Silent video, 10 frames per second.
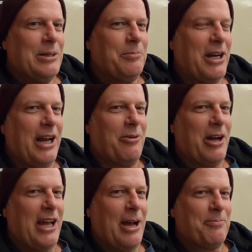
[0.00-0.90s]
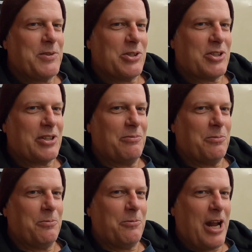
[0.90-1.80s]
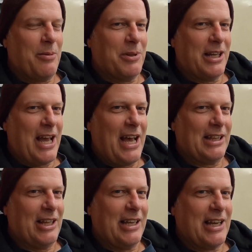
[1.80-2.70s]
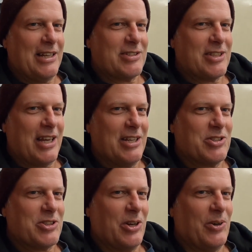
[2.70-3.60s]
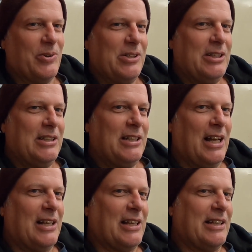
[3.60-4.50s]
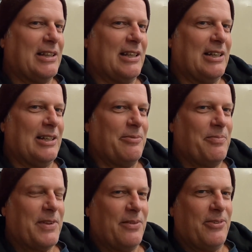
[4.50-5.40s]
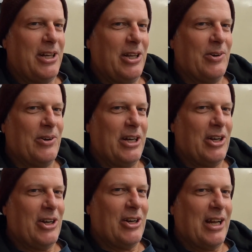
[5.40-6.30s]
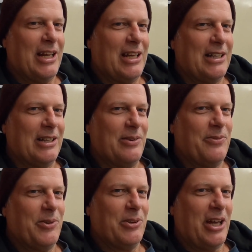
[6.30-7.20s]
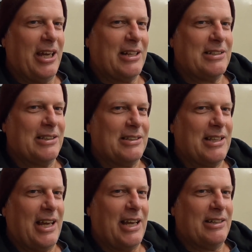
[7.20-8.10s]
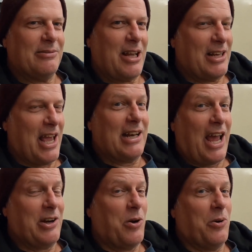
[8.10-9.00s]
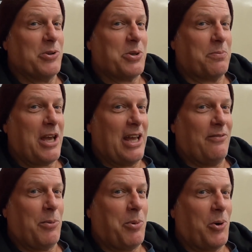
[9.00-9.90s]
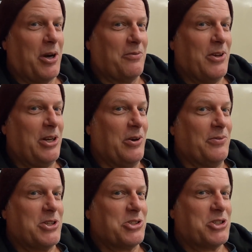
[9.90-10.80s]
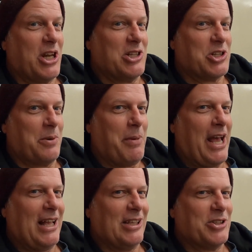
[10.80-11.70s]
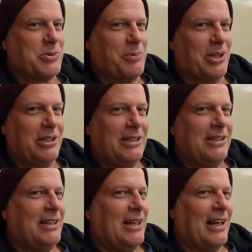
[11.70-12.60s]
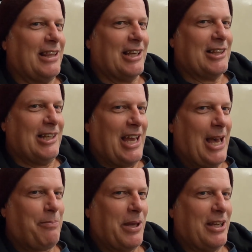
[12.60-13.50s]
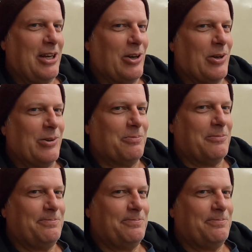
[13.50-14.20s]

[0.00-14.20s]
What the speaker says: But anyway, I'm just rambling on, like I say, so I'll end the video here. And if you liked it, and I know it was a kind of a boring video of just changing a ballast, but I think the yapping here